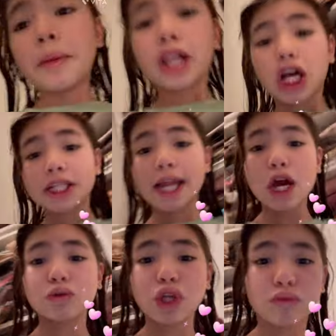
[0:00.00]
my closet
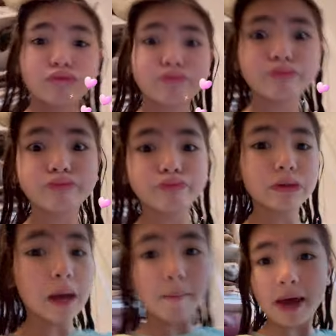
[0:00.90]
now, so
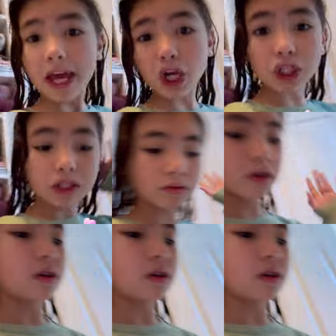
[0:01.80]
my hair's